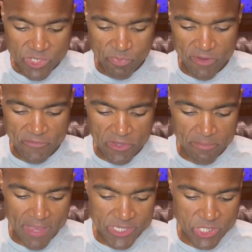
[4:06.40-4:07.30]

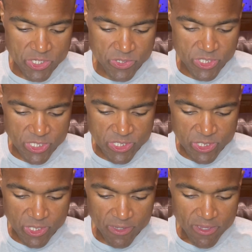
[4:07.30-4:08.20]
Springfield,
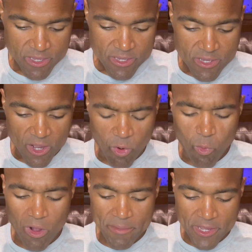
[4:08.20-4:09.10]
Massachusetts. A
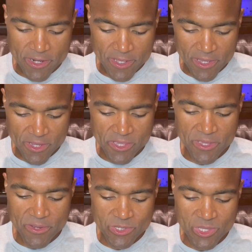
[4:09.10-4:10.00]
woman
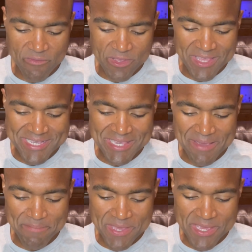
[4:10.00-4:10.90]
accused of
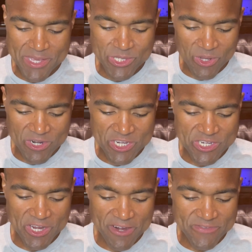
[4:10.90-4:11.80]
releasing bees on
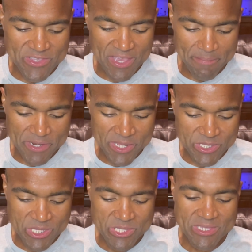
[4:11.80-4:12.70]
sheriff's
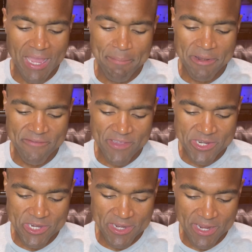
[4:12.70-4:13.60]
deputies to stop an
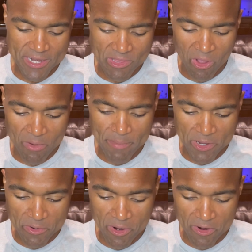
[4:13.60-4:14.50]
eviction at a
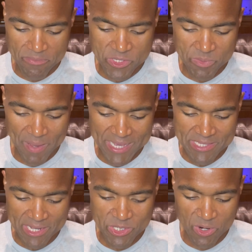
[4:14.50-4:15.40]
Longmeadow home this
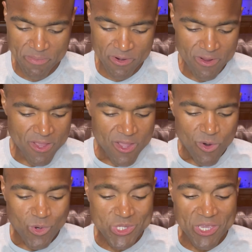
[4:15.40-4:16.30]
past October
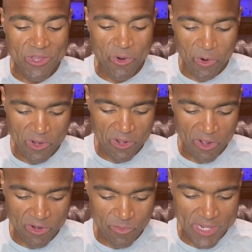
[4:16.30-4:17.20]
was in court
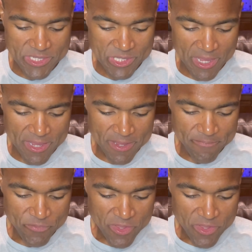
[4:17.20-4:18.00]
on Wednesday.